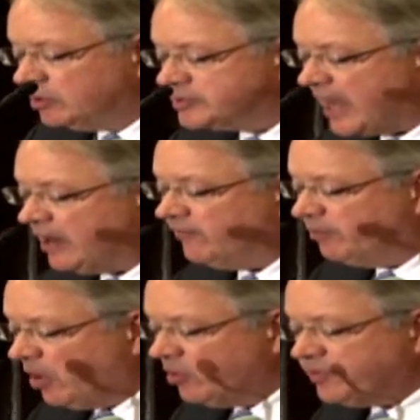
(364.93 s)
out
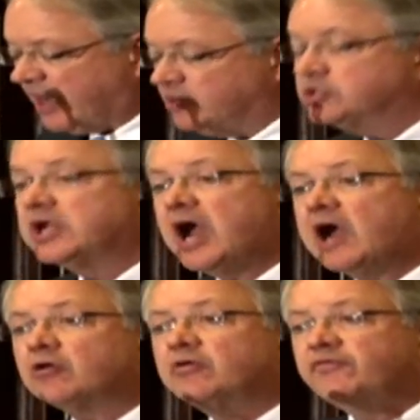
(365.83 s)
of both our
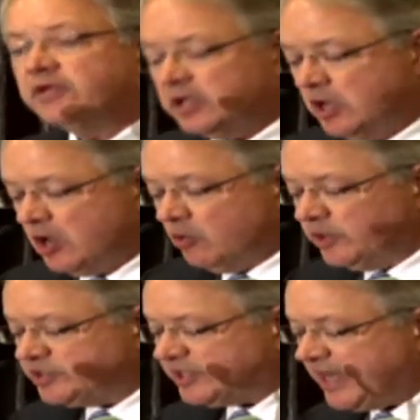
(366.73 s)
geography,
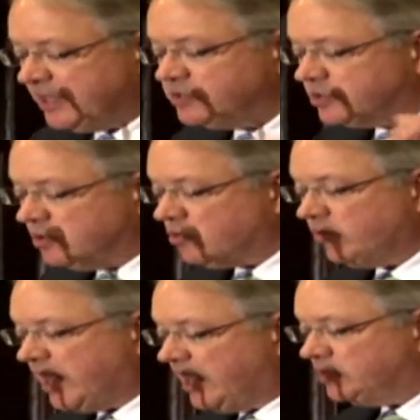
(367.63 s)
which tends to
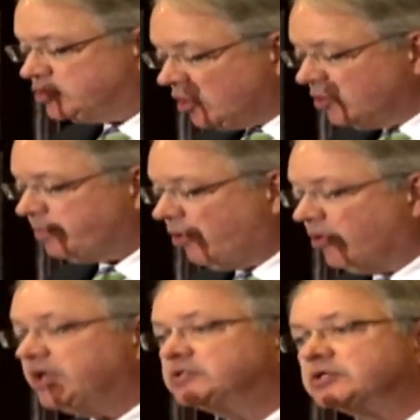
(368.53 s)
create choke
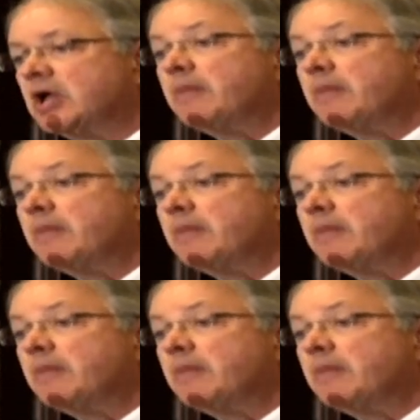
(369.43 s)
points,